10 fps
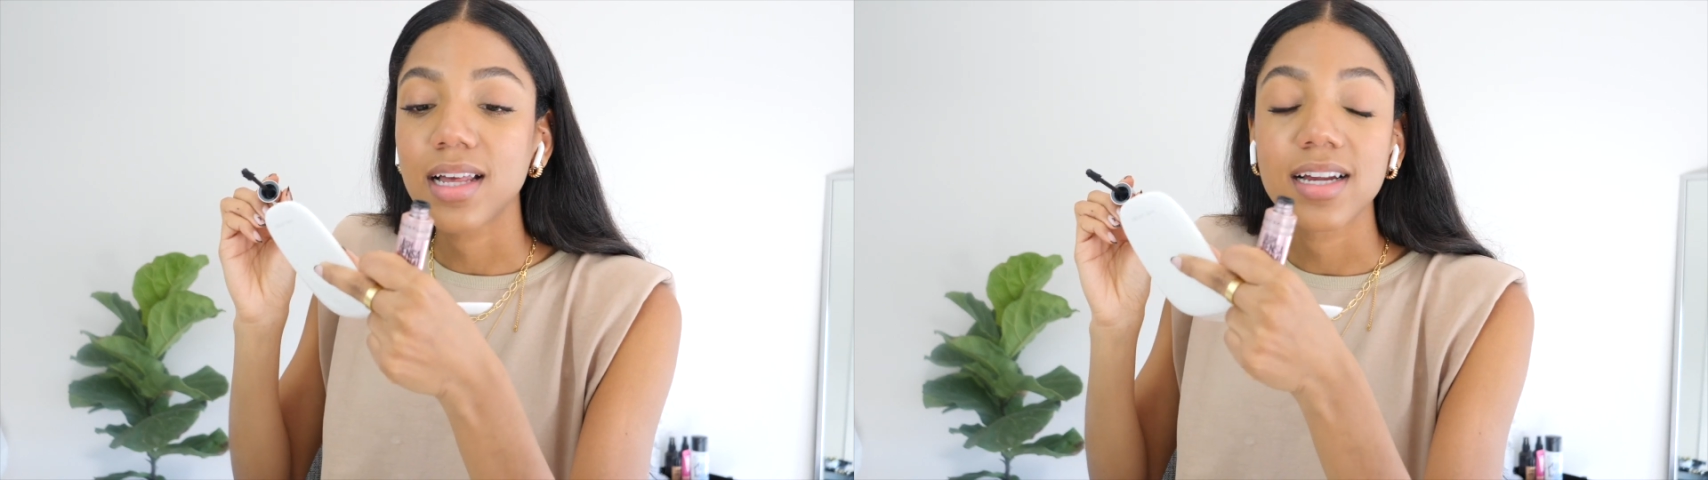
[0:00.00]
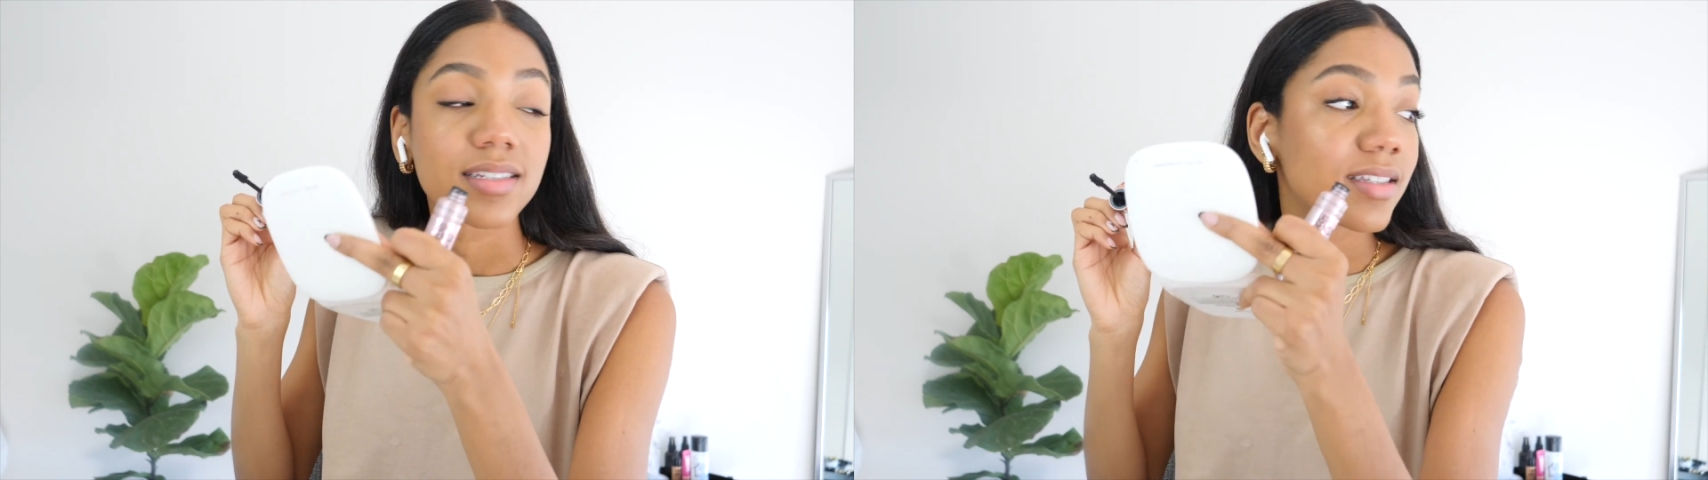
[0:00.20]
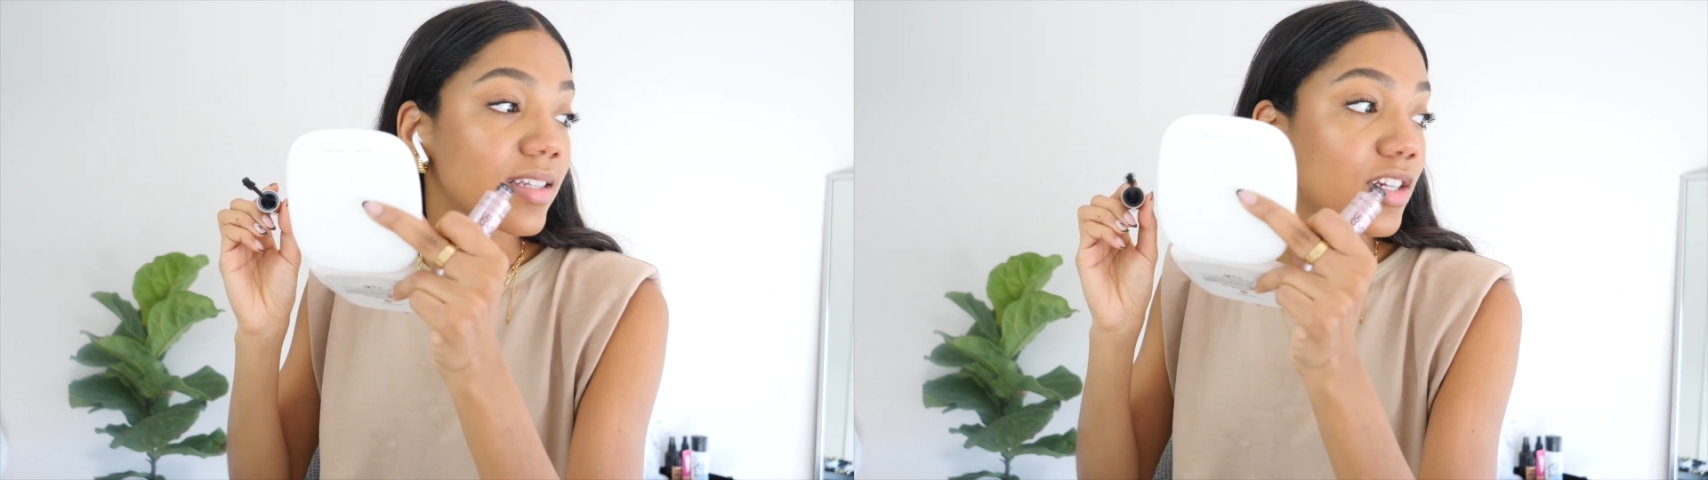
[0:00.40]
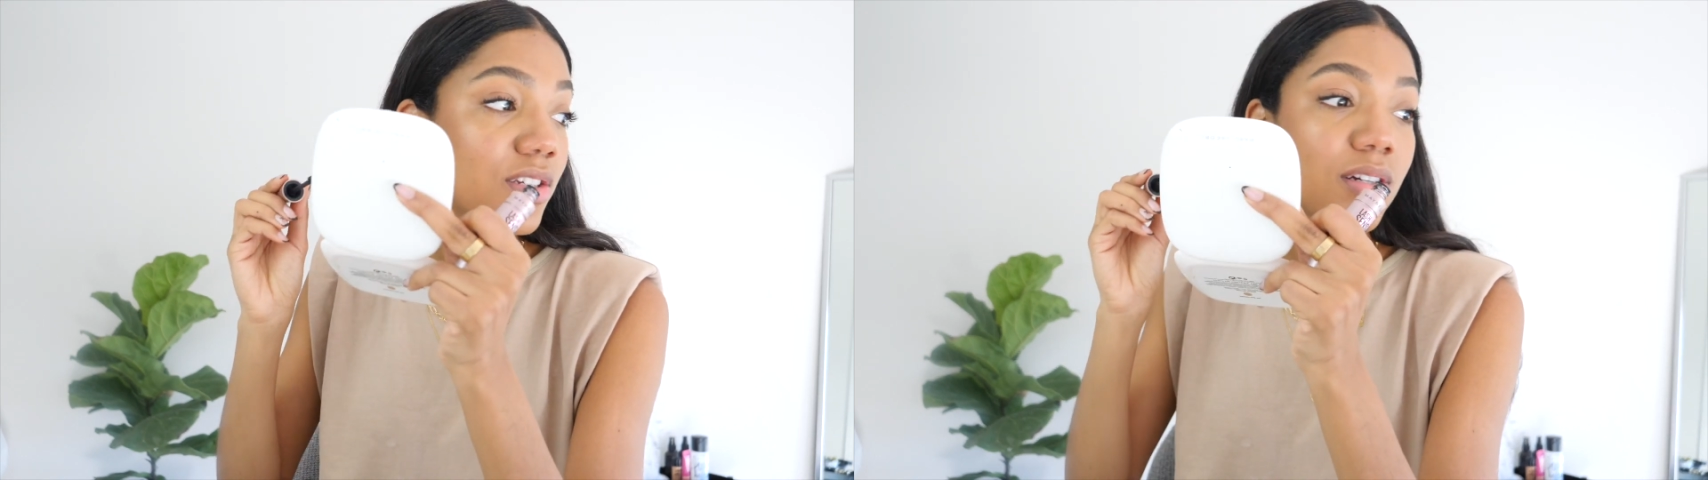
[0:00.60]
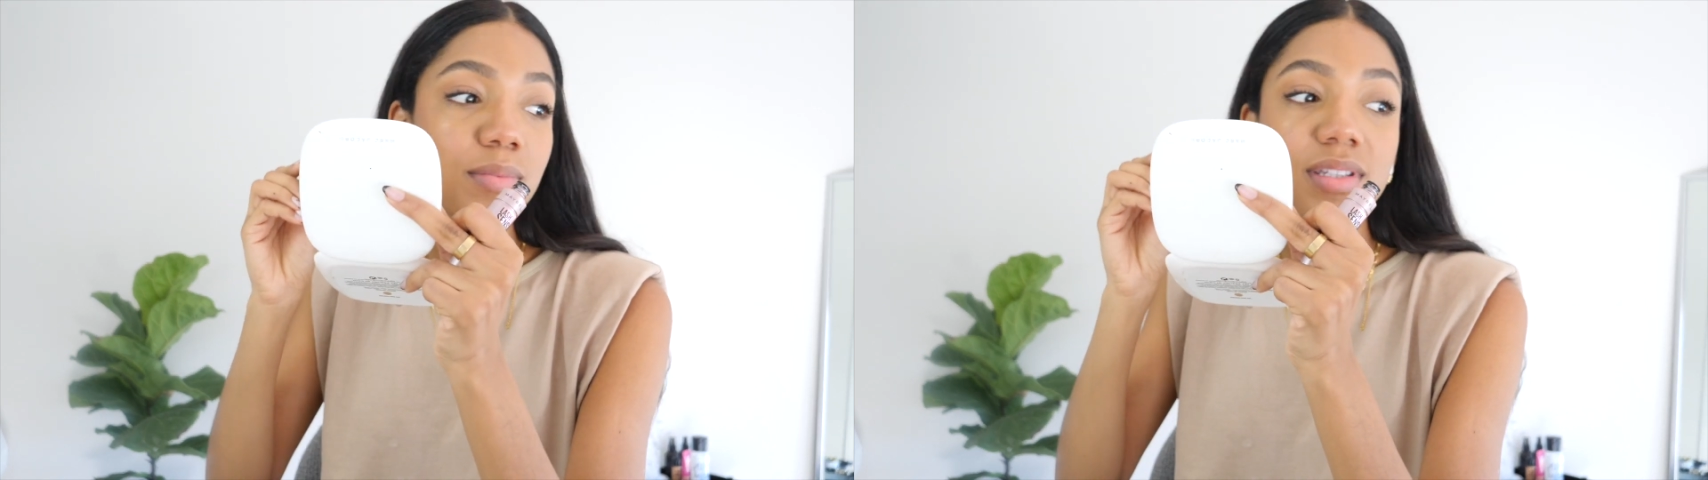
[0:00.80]
Lash
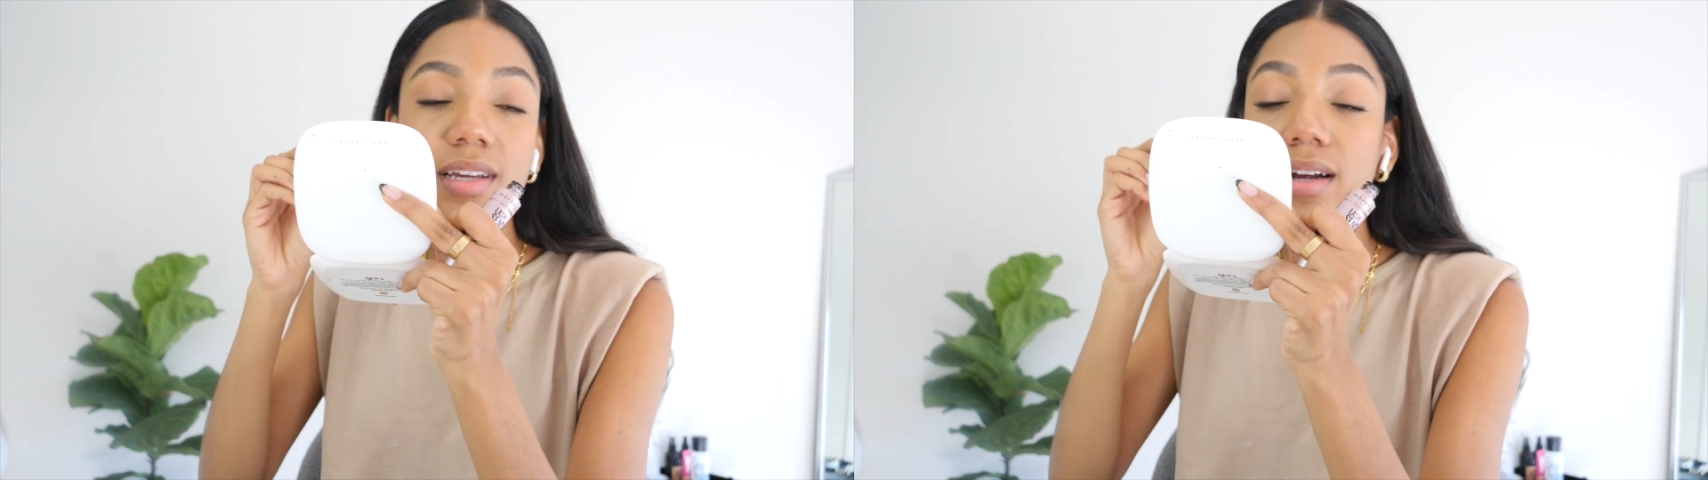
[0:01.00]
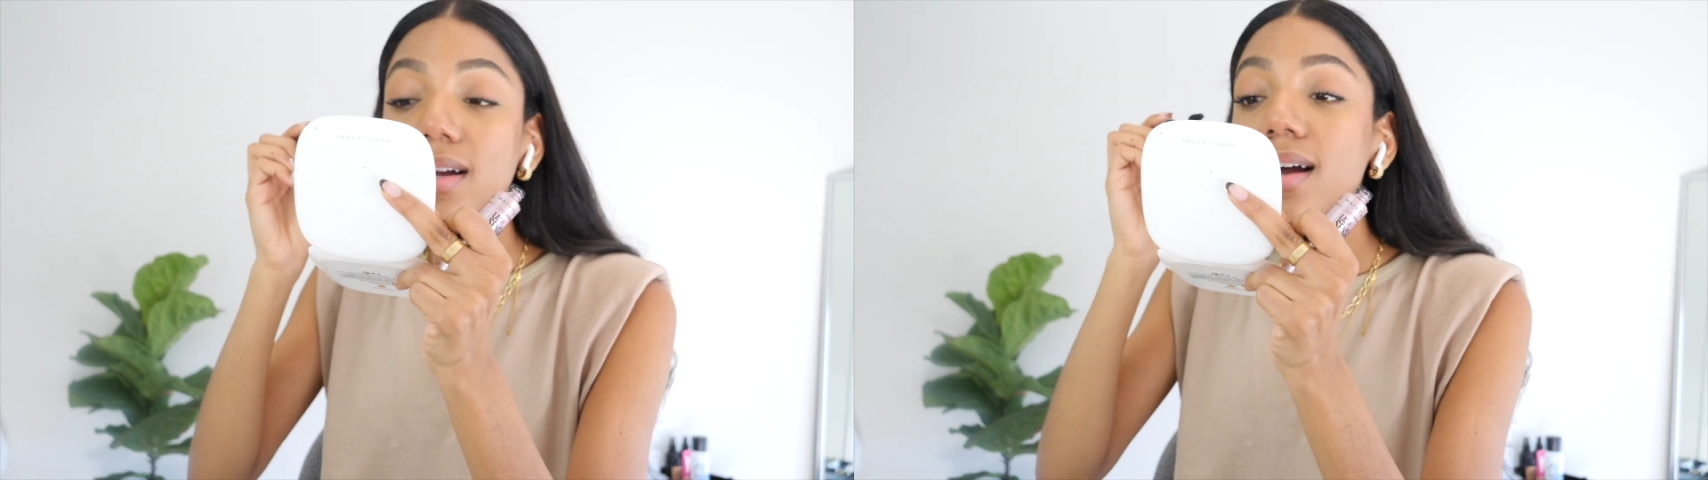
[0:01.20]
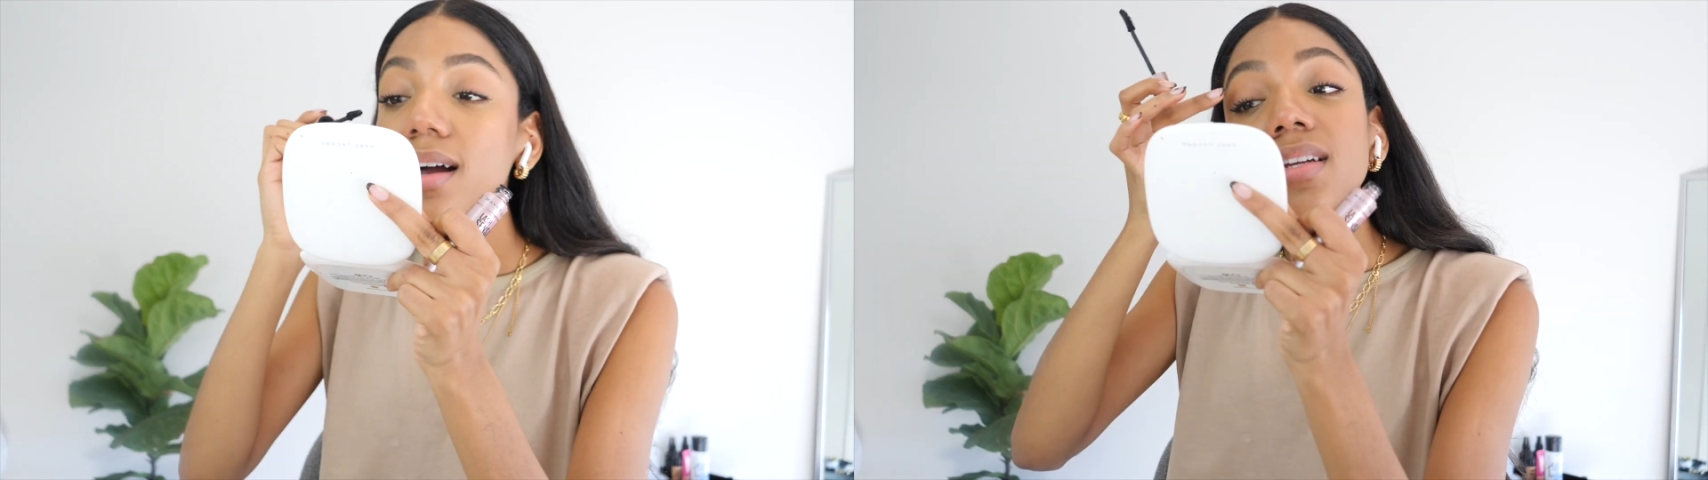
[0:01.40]
Sensational mascara.